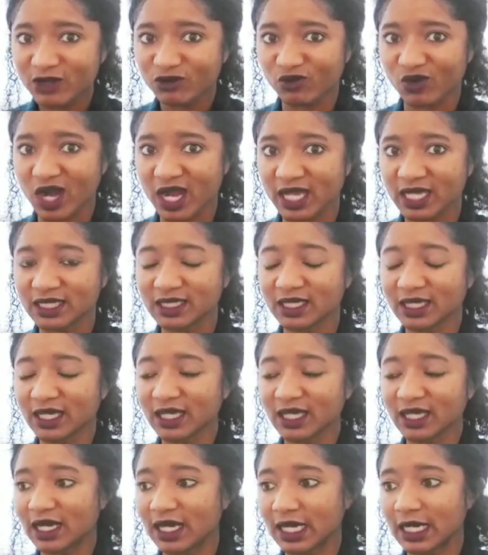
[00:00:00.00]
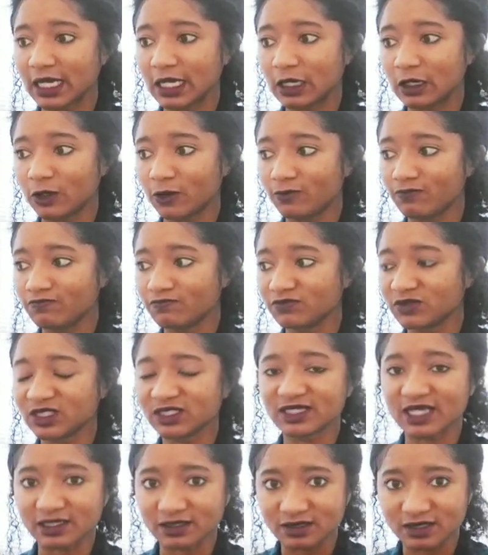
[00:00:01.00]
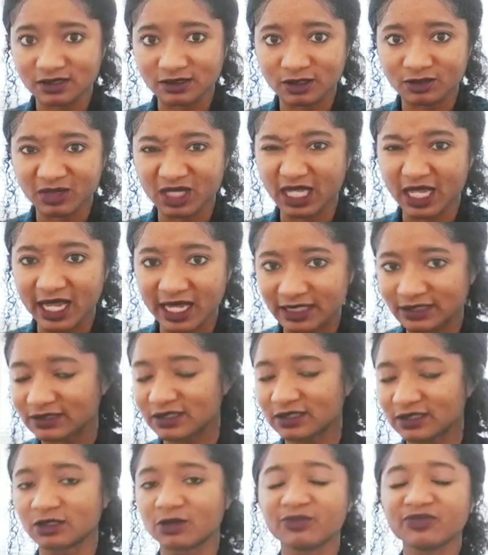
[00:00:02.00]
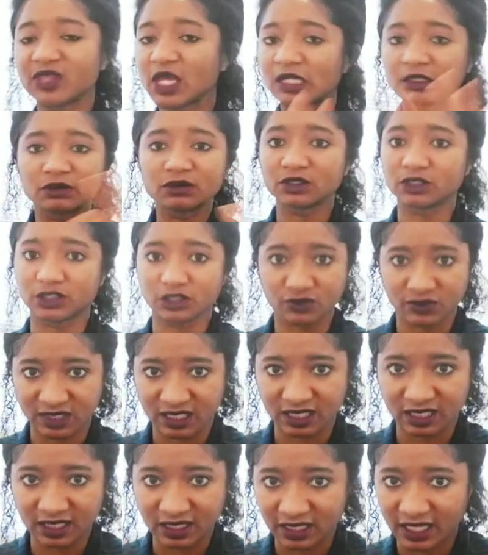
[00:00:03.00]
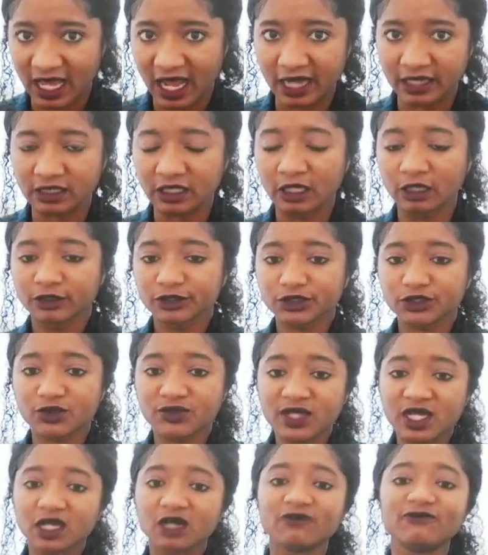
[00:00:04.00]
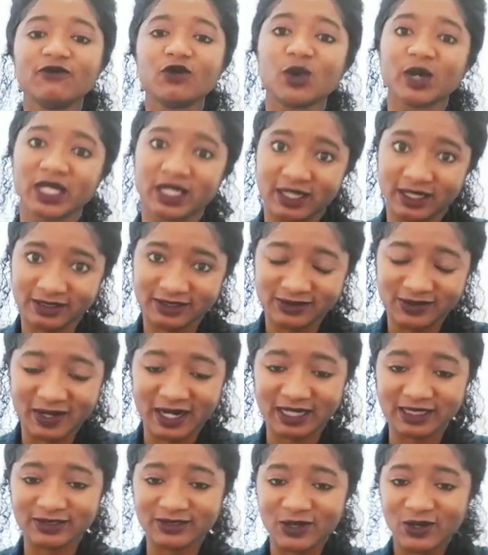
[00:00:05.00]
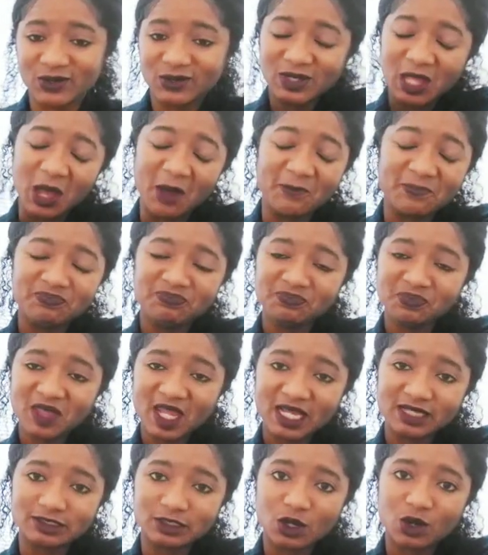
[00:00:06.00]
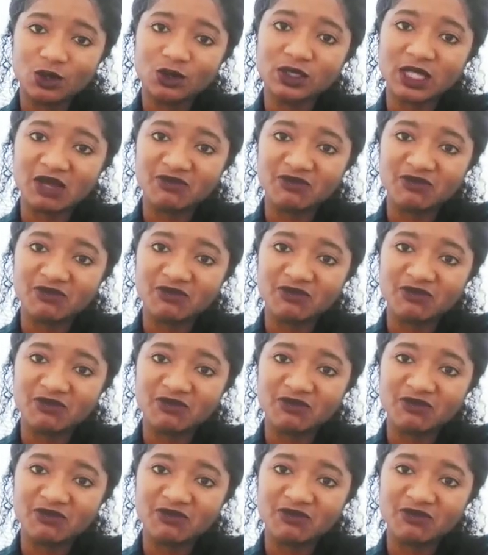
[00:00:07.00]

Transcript: right? um, sexism, classism. They don't want to deal with any of that. So they avoid it, right? It's a whole lot, it's a whole